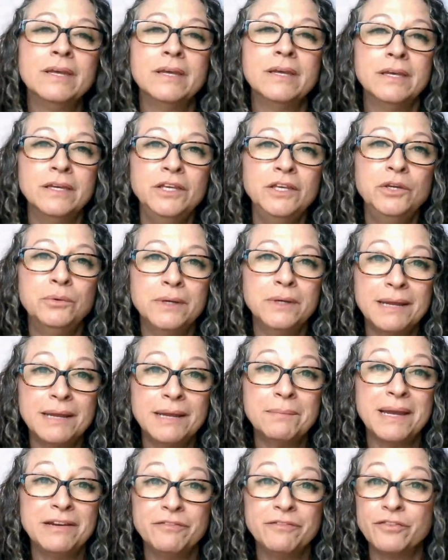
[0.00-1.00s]
you and I
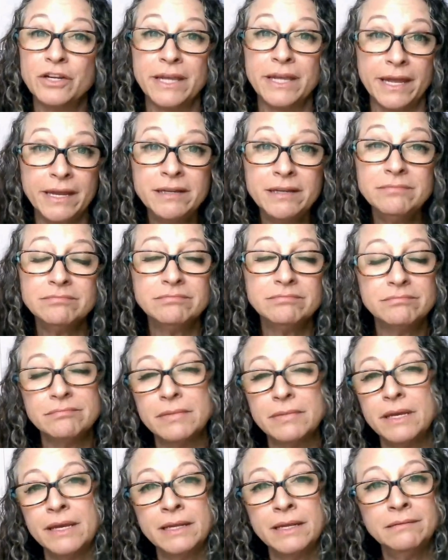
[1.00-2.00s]
might forget,
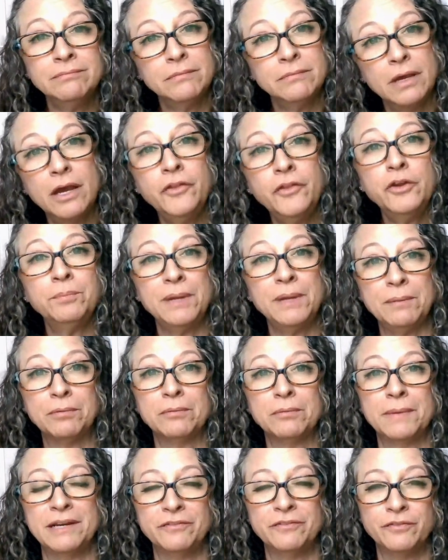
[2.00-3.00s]
and other people
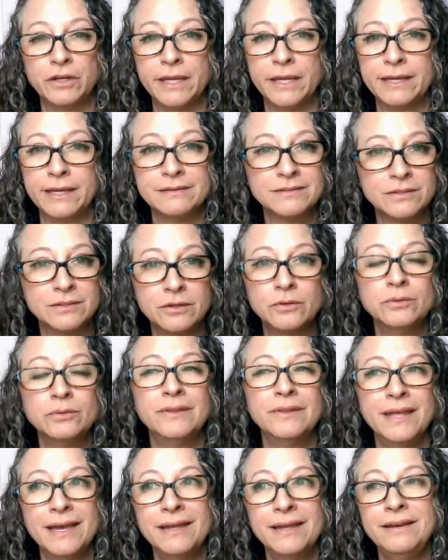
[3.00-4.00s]
might forget. So
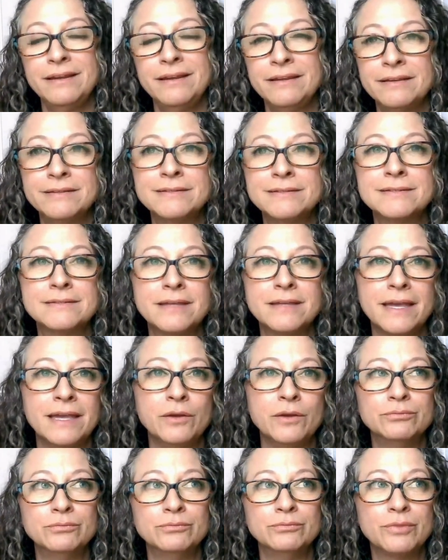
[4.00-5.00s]
that is
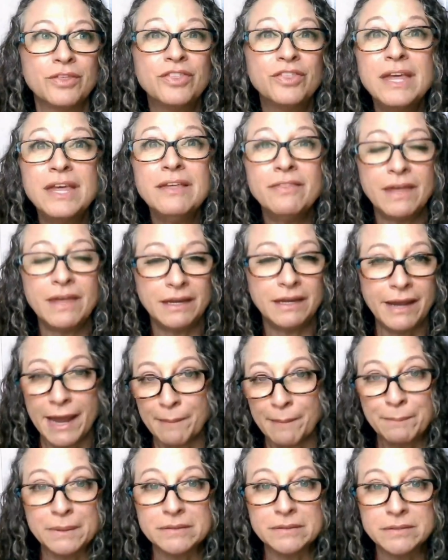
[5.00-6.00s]
a thing that
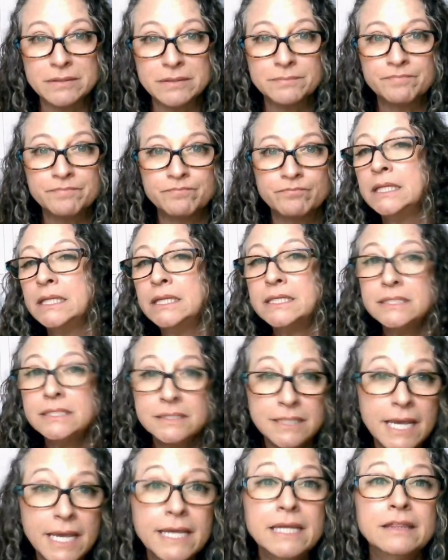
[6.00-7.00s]
happens. The
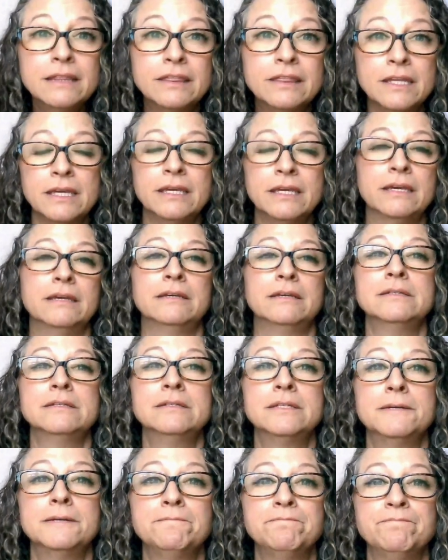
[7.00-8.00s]
second thing
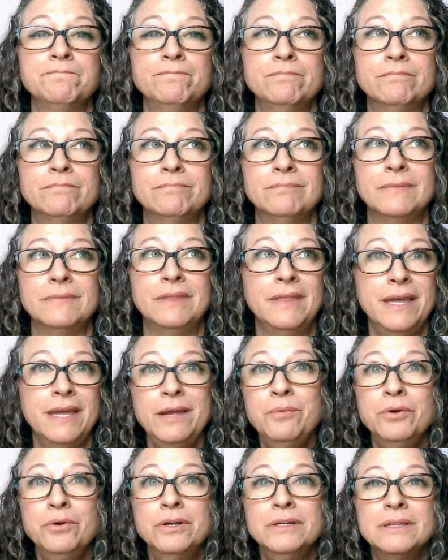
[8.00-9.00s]
is
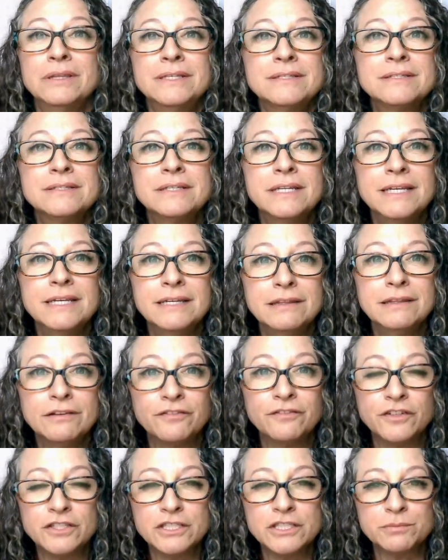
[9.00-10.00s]
they weren't listening in the
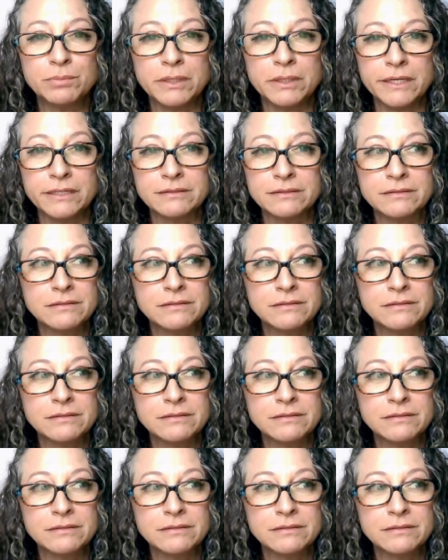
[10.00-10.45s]
first place.